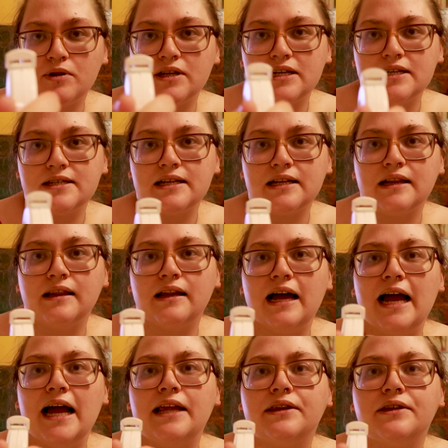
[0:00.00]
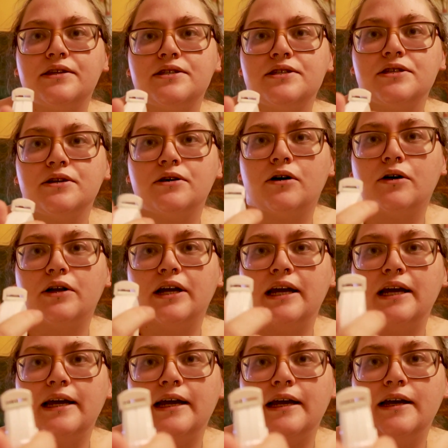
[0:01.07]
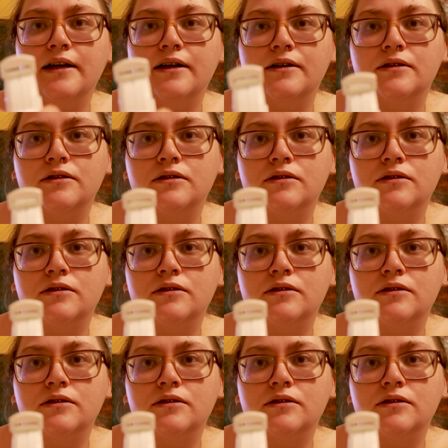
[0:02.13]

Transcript: one of these little ends on it here,